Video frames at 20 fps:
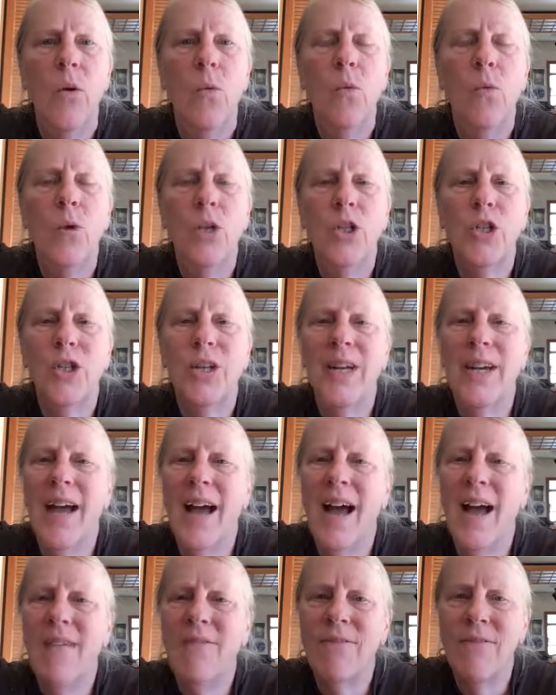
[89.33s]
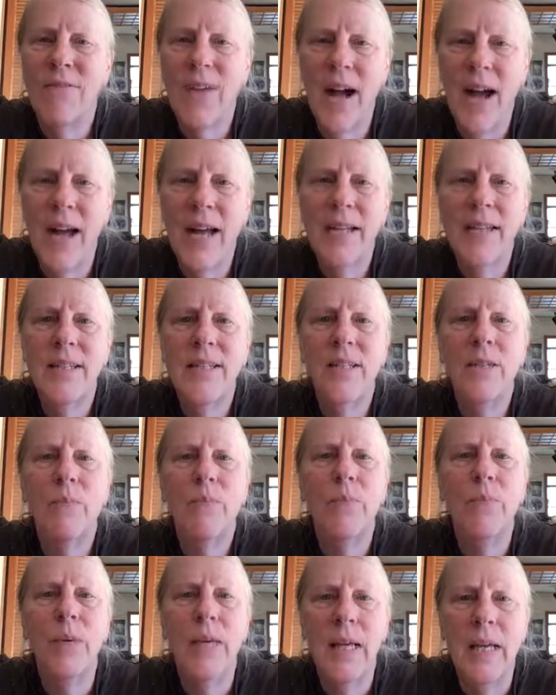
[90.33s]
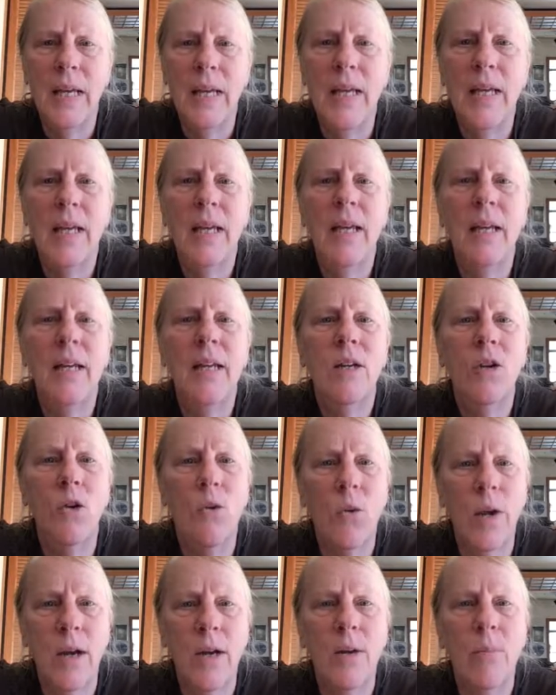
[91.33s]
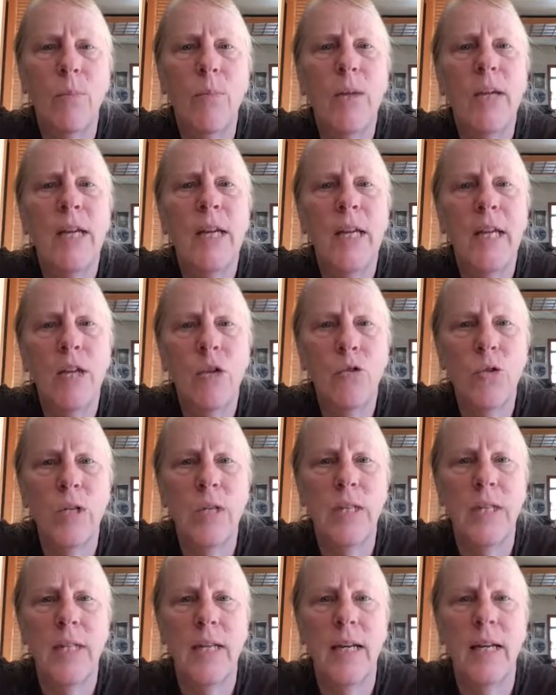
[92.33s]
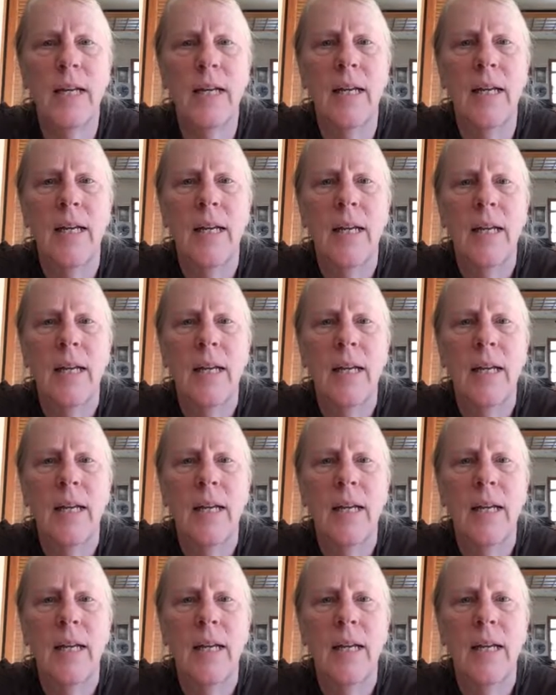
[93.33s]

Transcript: which I find to be incredibly interesting.